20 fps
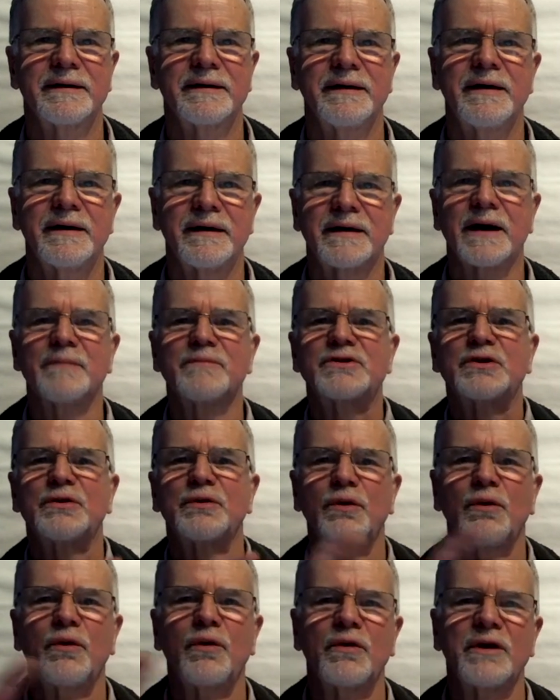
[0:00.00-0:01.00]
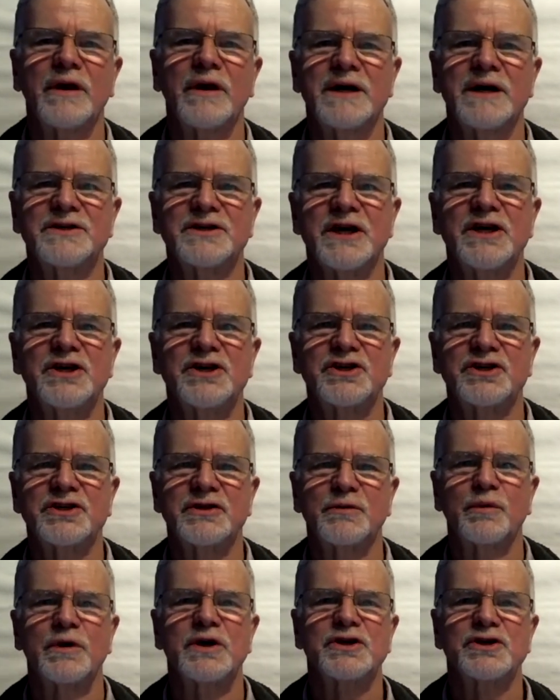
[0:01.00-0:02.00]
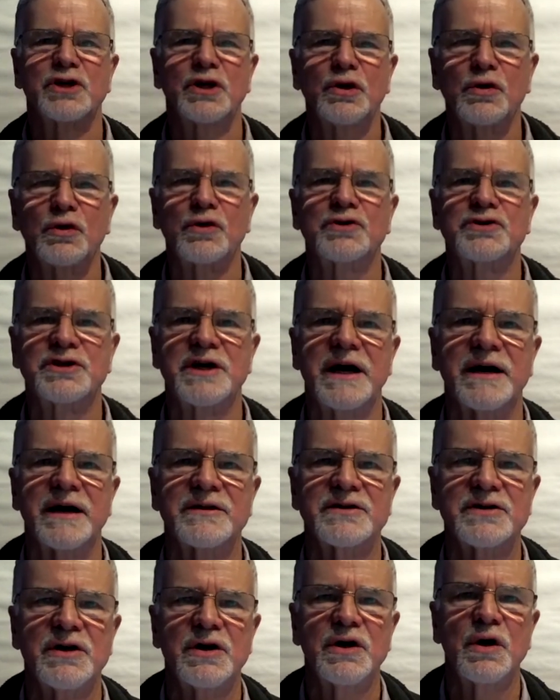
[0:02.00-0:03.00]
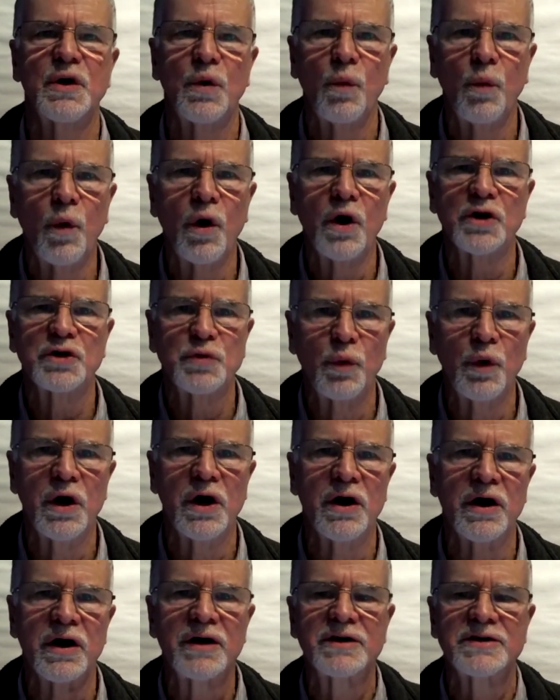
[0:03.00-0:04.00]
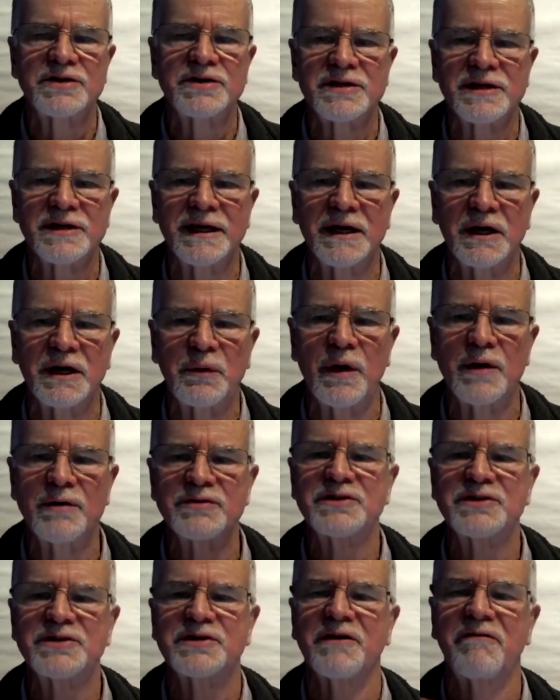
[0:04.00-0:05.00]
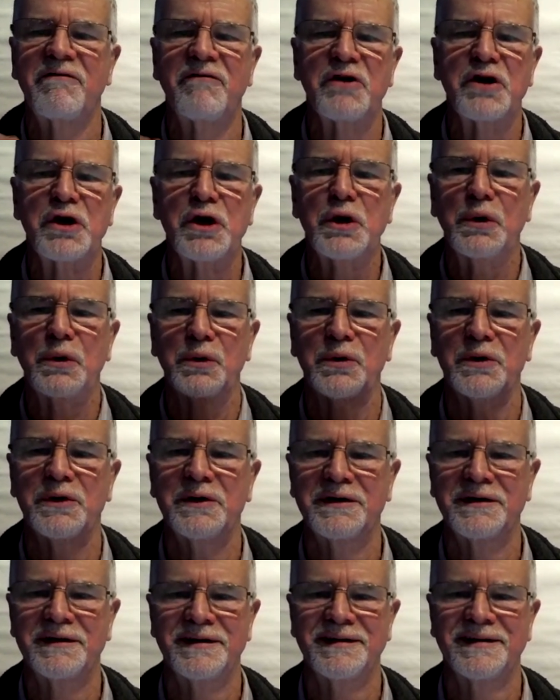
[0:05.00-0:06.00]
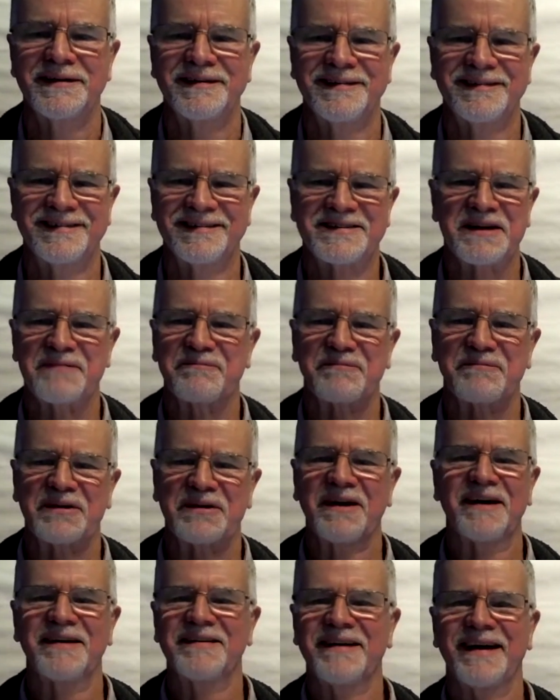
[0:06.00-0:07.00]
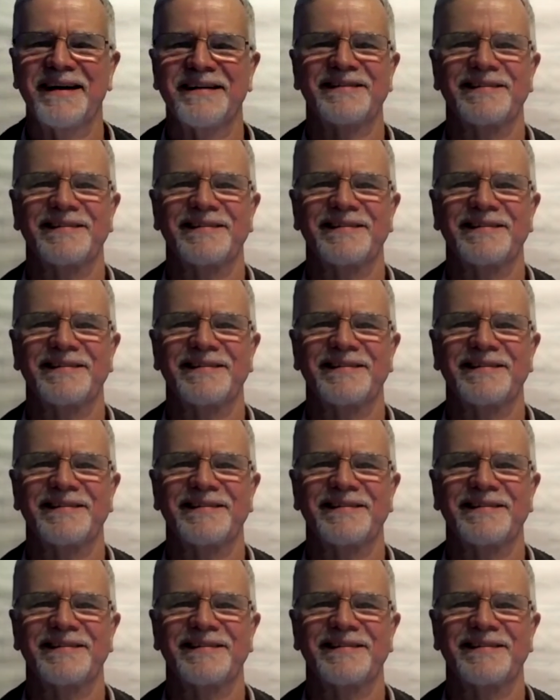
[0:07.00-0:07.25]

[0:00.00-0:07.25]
Come to an organization which looks at what works, in quotes, for you. Something like that.